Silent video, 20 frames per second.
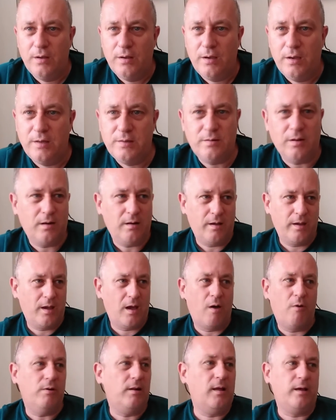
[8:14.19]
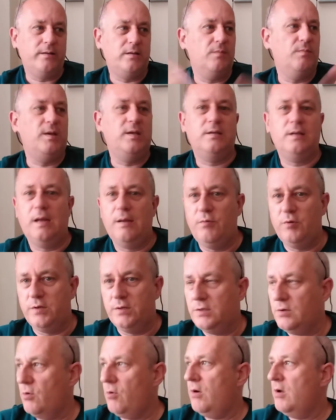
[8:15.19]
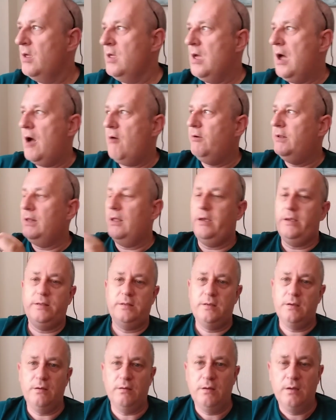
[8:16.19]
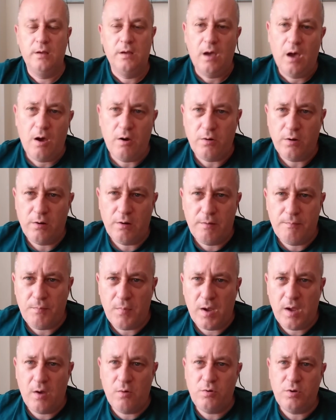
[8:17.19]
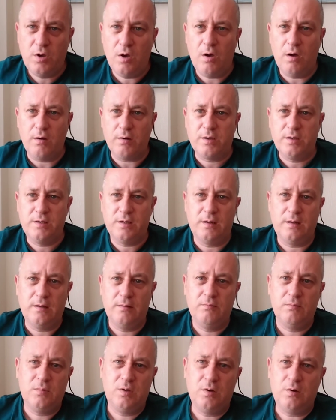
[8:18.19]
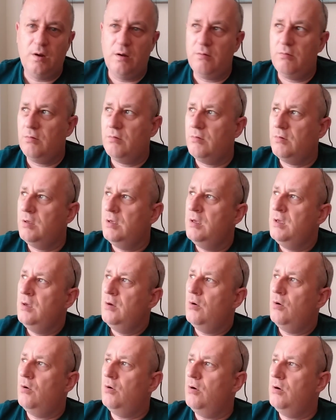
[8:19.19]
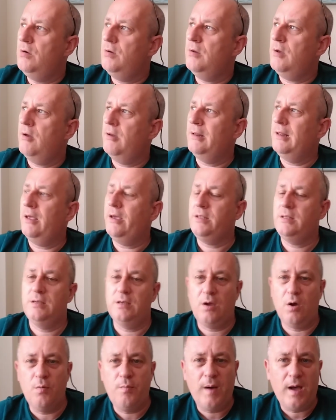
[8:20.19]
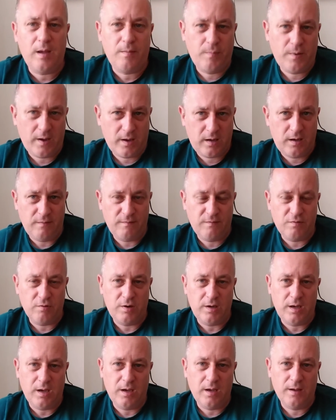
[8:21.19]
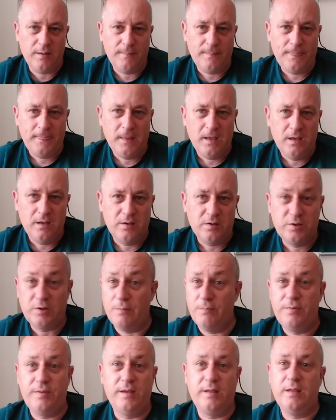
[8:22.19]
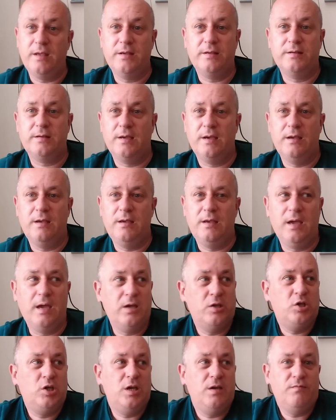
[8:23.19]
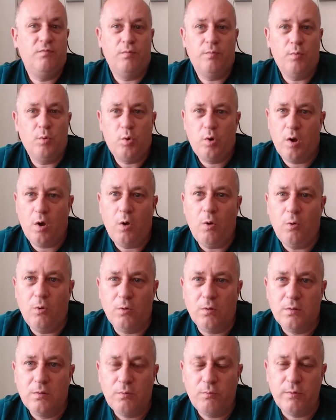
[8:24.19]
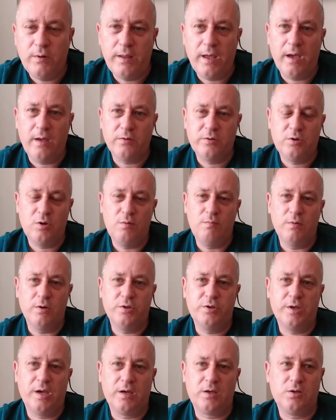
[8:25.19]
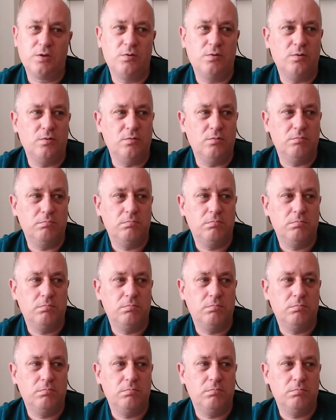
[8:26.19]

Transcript: It's not like I would like to meet celebrities, or I would like to own a, my own yacht, because I, you know, or I'd like to go backpacking for a year. Something that's a achievable goal without too much actual